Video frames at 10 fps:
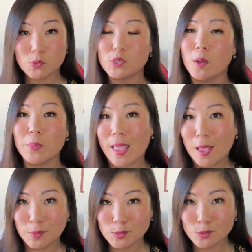which I'll be
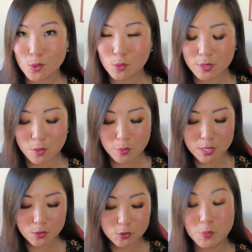able to totally
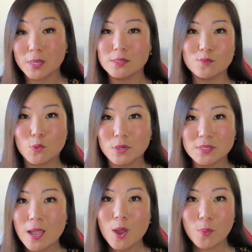reuse because of
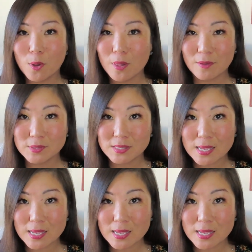course we all have to